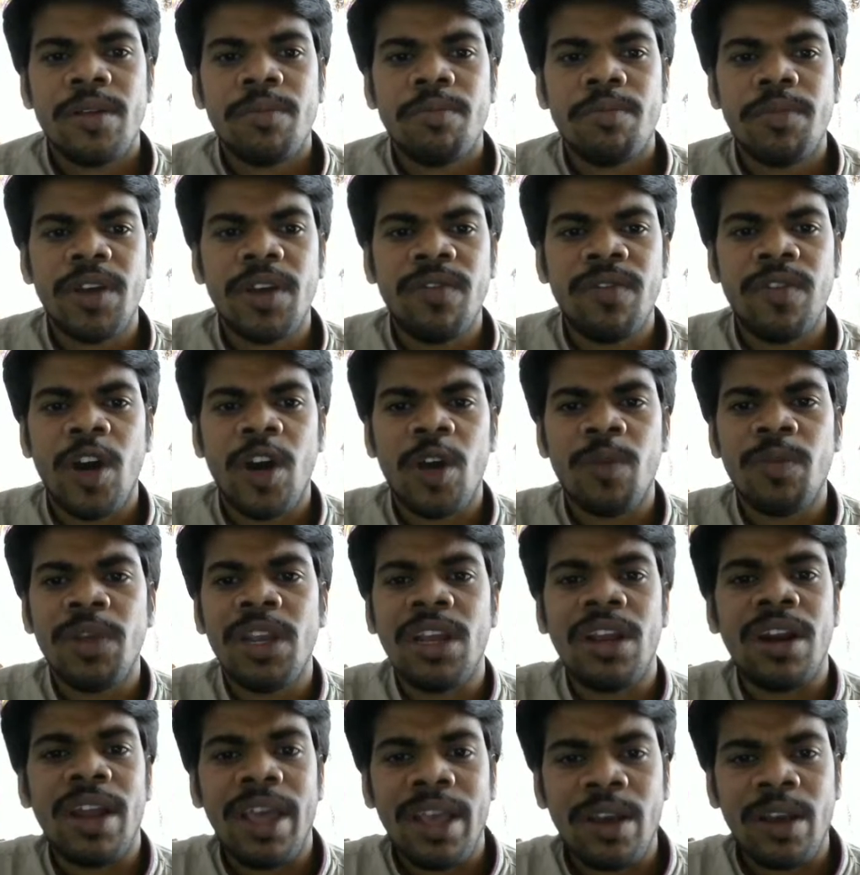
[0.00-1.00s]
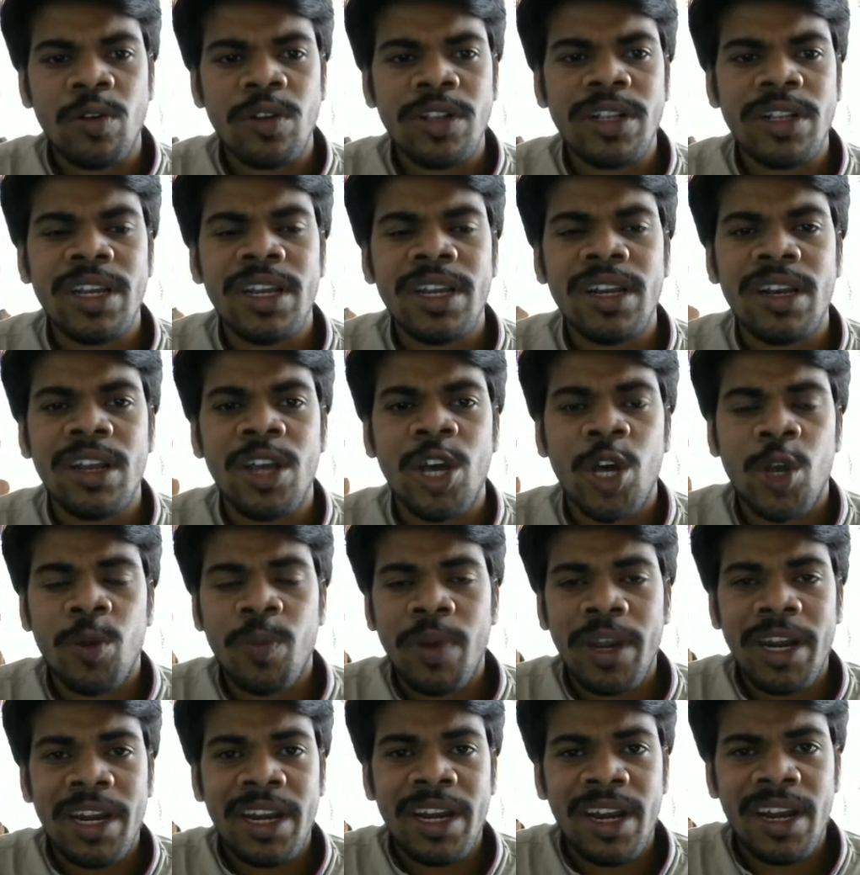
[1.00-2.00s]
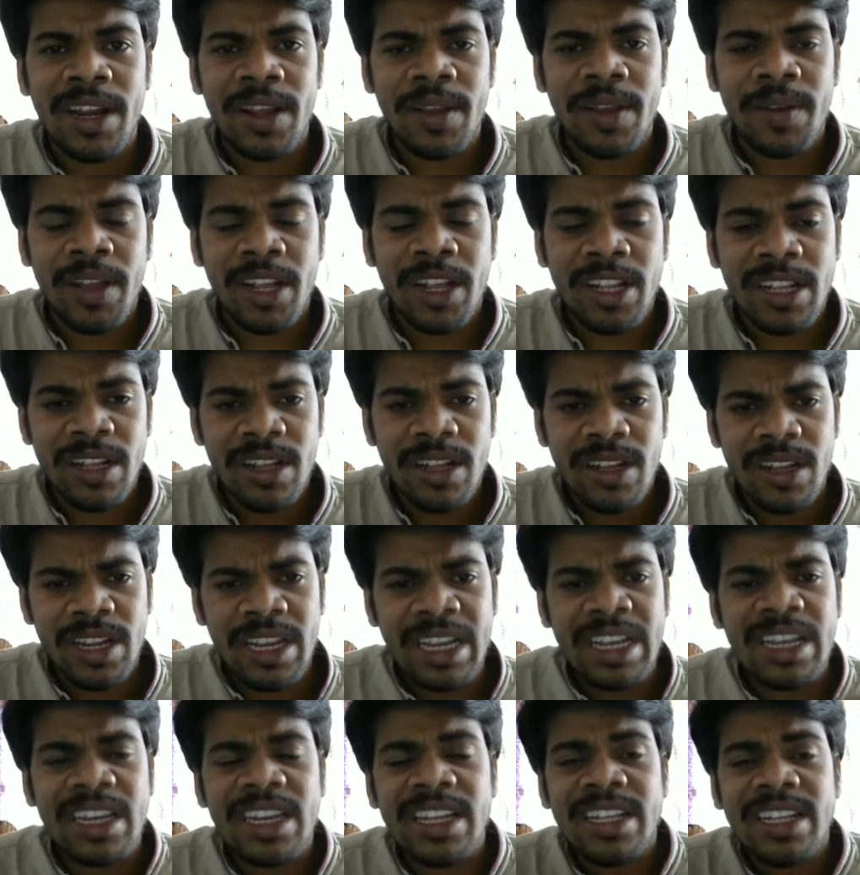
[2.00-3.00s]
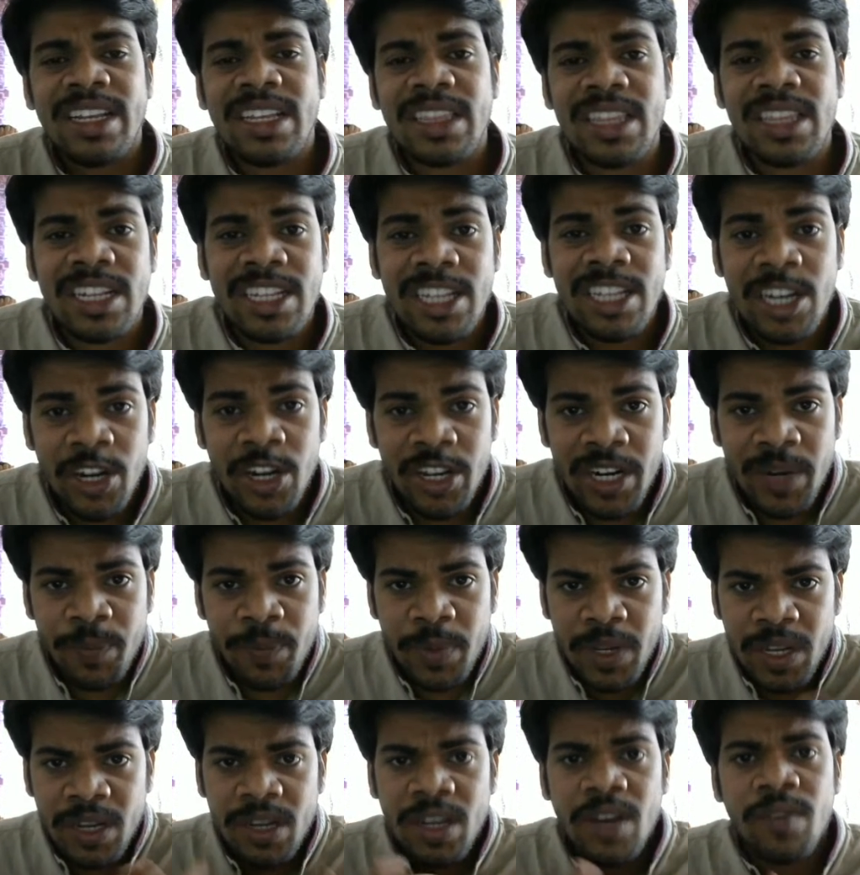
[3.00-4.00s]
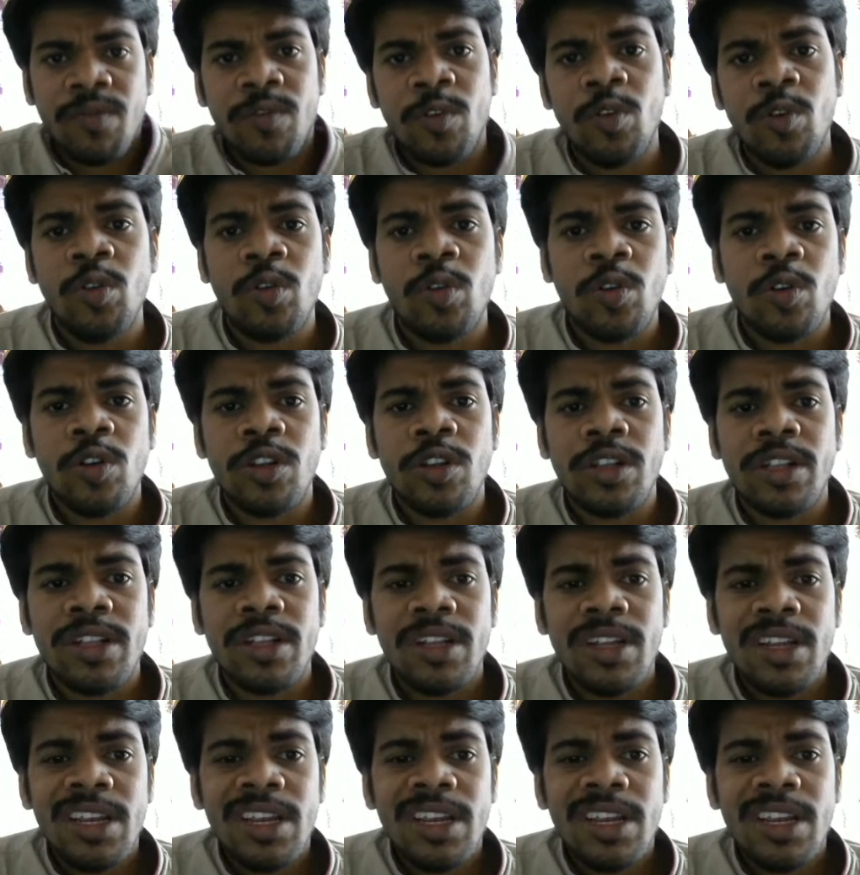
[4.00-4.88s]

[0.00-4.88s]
by forming glycogen or by increasing the cellular uptake of glucose.